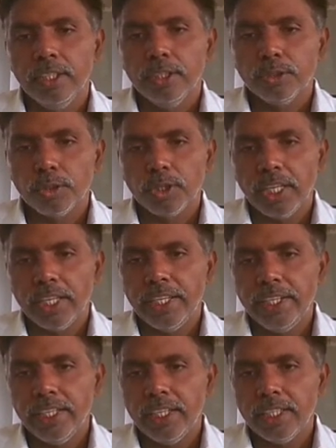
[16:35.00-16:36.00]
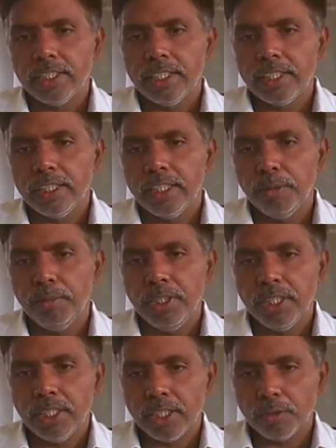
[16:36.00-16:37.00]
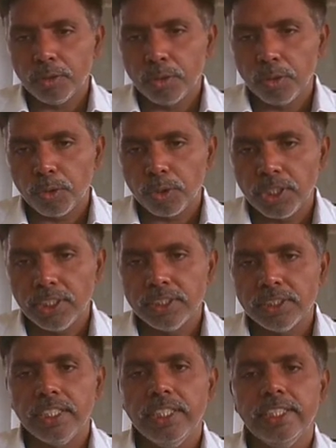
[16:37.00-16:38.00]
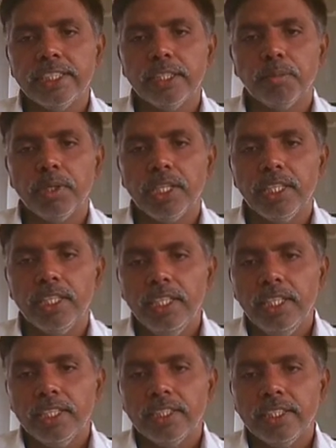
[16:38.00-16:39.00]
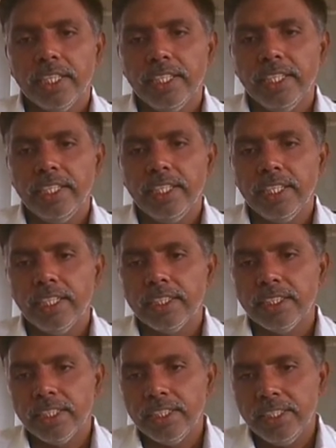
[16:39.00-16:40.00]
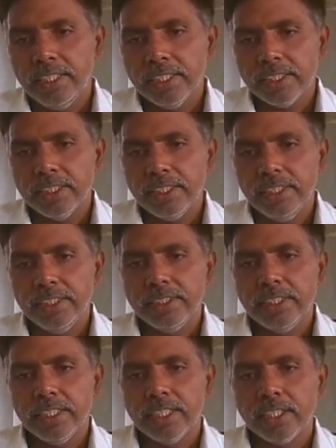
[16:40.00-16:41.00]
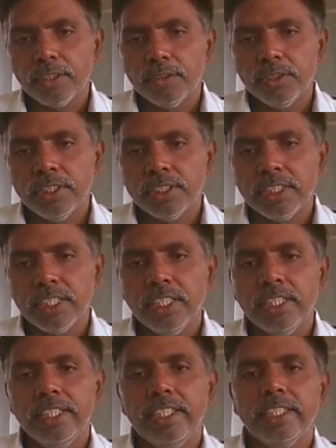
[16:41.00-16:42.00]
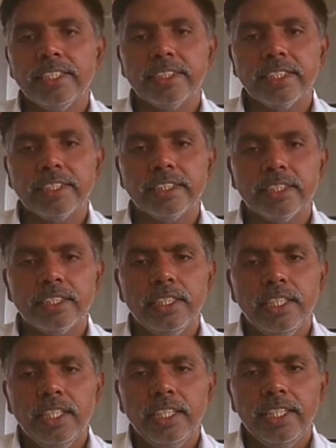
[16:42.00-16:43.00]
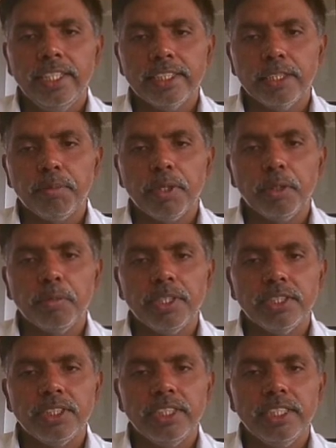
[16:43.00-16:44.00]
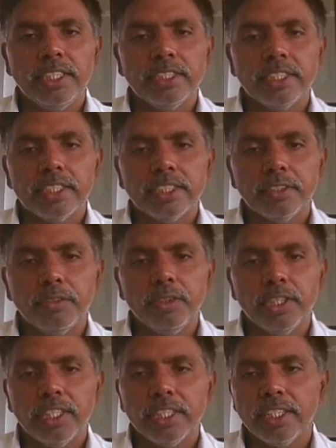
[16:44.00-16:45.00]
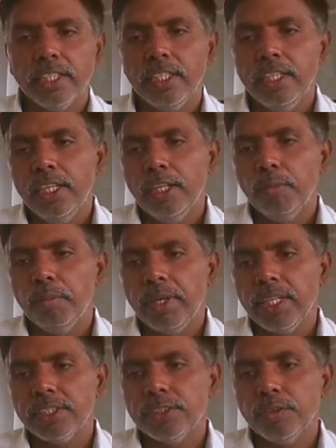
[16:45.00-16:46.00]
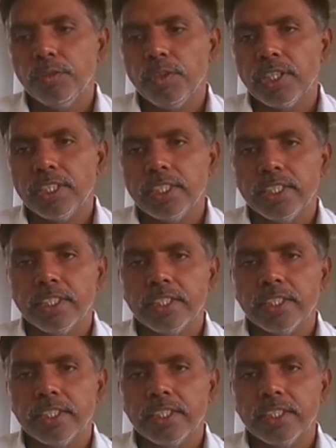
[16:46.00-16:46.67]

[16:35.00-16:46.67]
So the area under AB curve total is the heat supply. The area under DC curve is the heat rejection. Heat supply minus heat rejection, we will get the maximum work done.